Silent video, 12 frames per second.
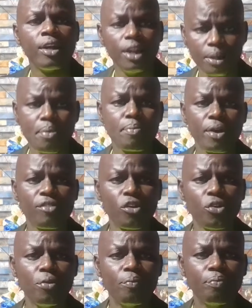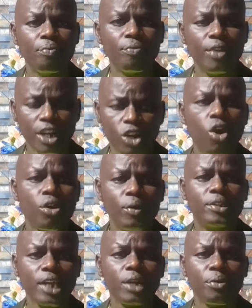Let me pray for you. And God will
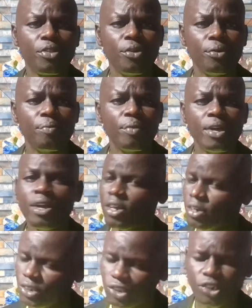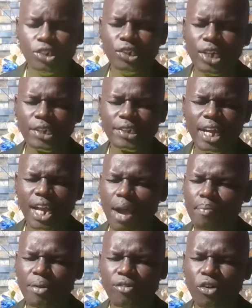start with you. Jesus, I
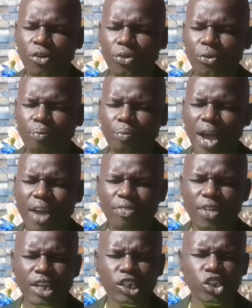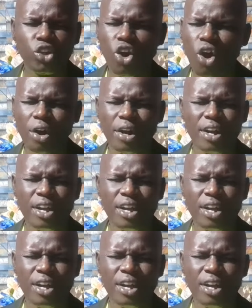come before you. I thank you, Lord.